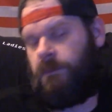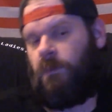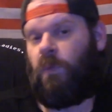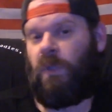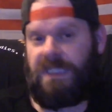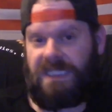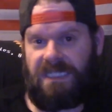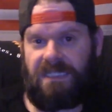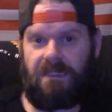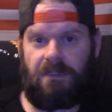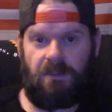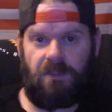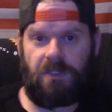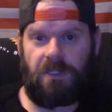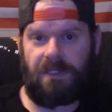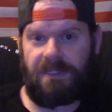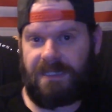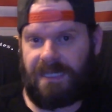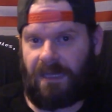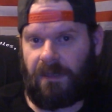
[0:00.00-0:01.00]
Which
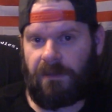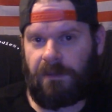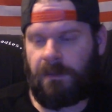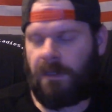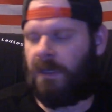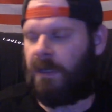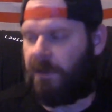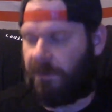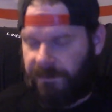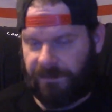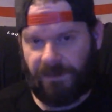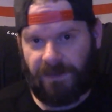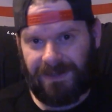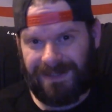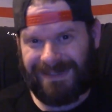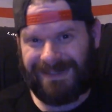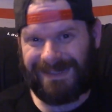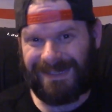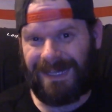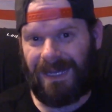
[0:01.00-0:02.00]
should tell you, for an
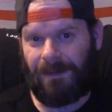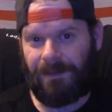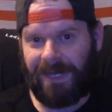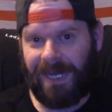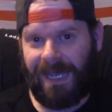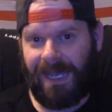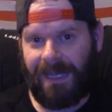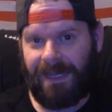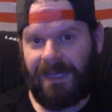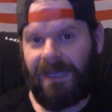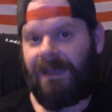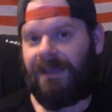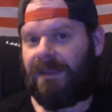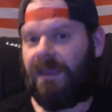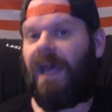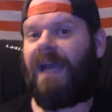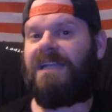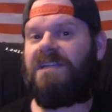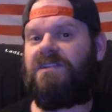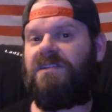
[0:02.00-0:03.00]
insomniac,
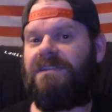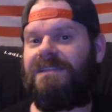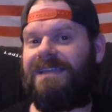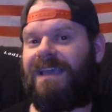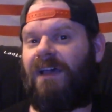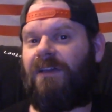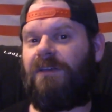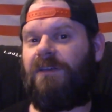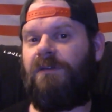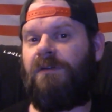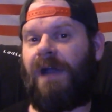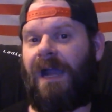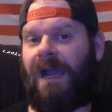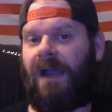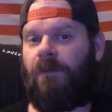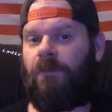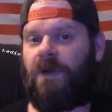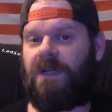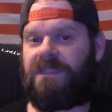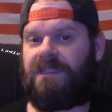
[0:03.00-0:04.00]
that should tell you
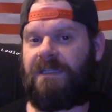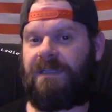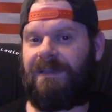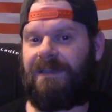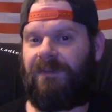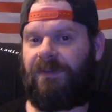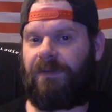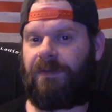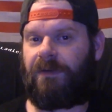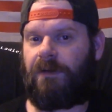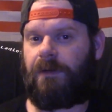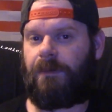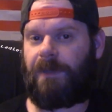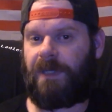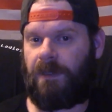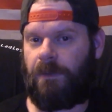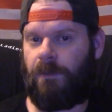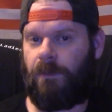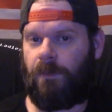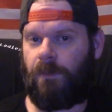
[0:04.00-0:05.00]
how much it concerned
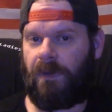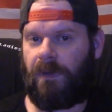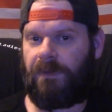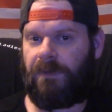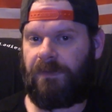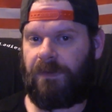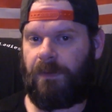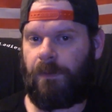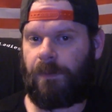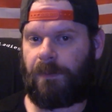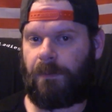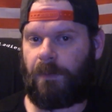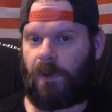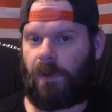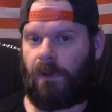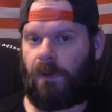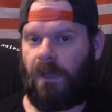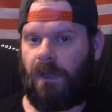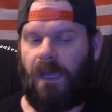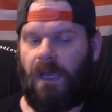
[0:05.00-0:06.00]
me who won the Super
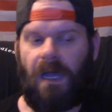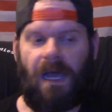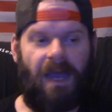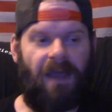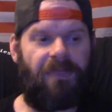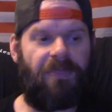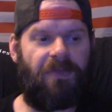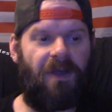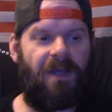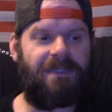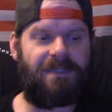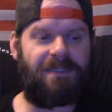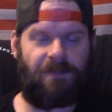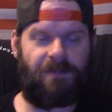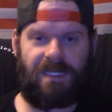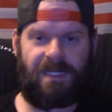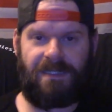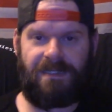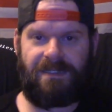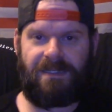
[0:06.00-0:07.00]
Bowl. I thought to
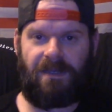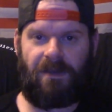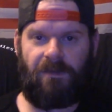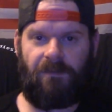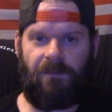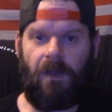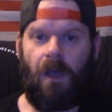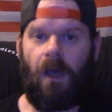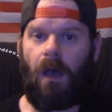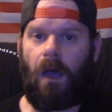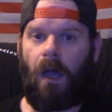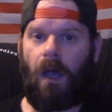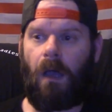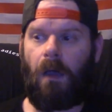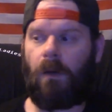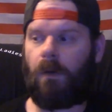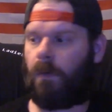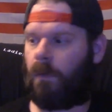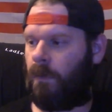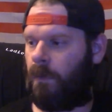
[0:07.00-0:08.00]
myself,
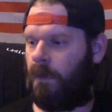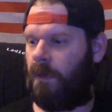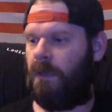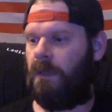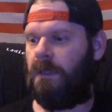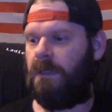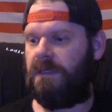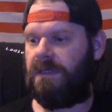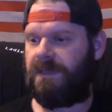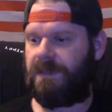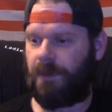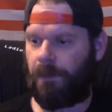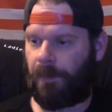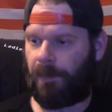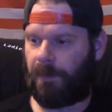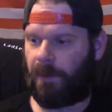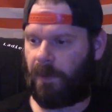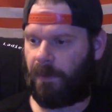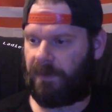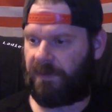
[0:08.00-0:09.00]
oh, the Super
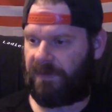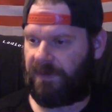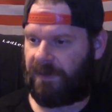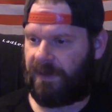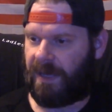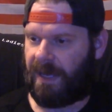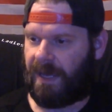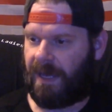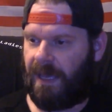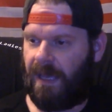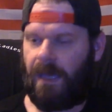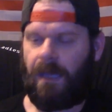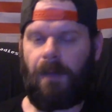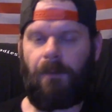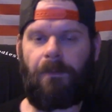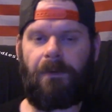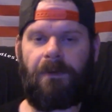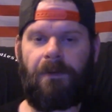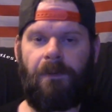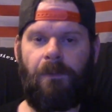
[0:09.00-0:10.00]
Bowl was today. I
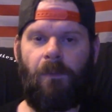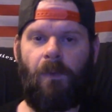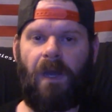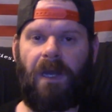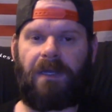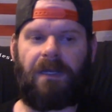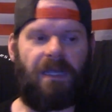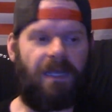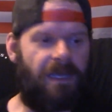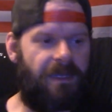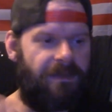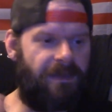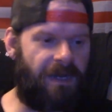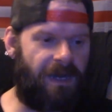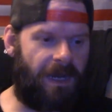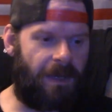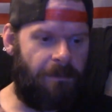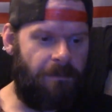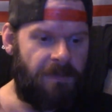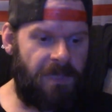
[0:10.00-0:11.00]
wonder who won. And then
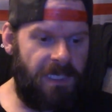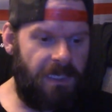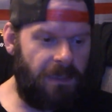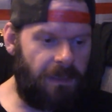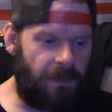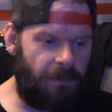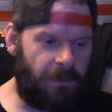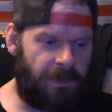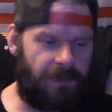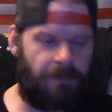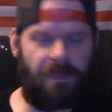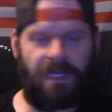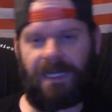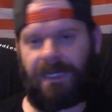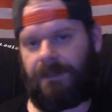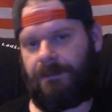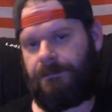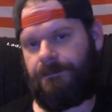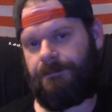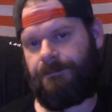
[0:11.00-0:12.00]
I immediately went to bed.